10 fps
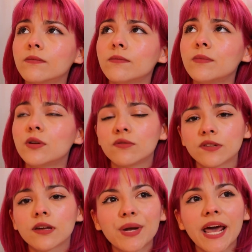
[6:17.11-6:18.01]

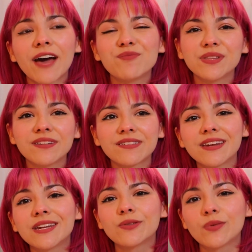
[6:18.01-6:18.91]
music, but I have been
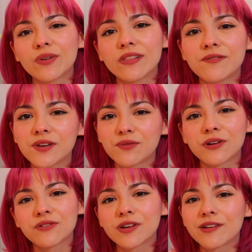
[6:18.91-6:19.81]
listening to Olivia
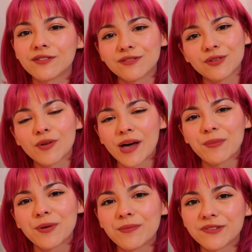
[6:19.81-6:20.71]
Rodrigo's new
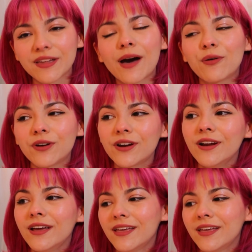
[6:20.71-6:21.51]
album, Sour.